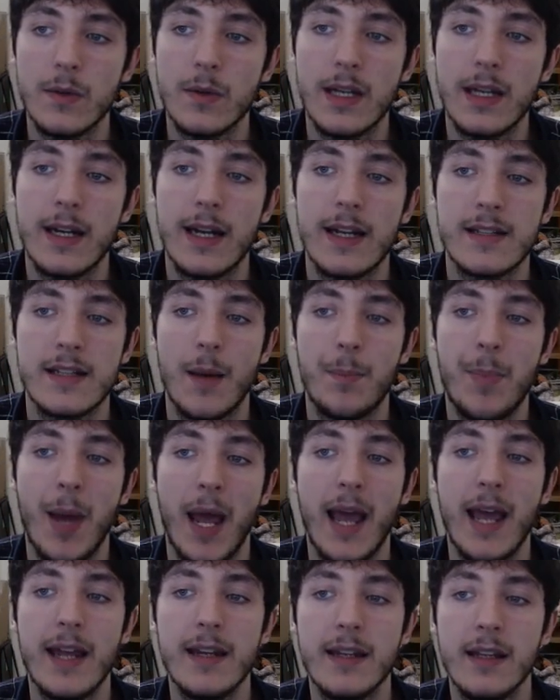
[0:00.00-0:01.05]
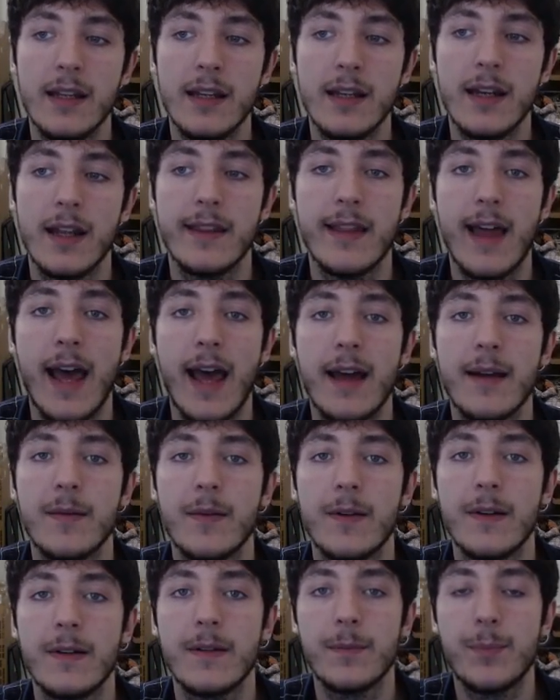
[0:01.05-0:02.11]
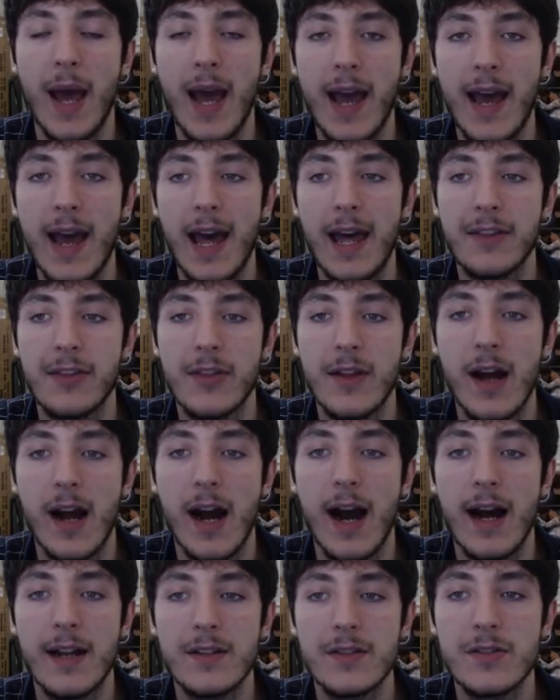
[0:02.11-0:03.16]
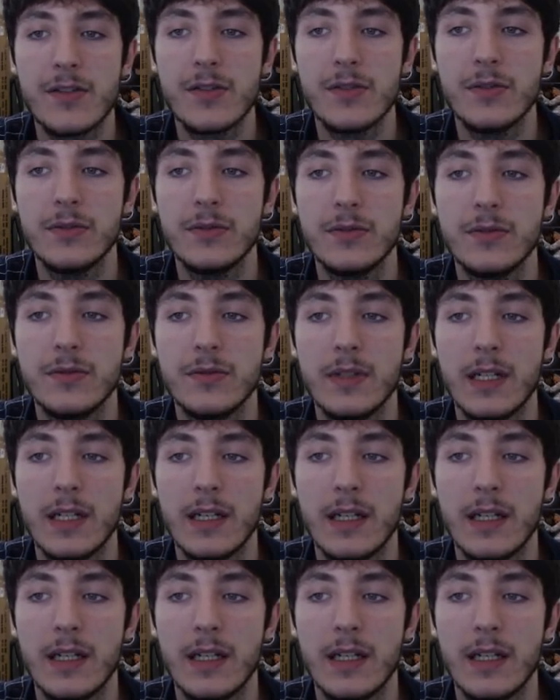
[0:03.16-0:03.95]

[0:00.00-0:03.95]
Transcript: it has appended that path onto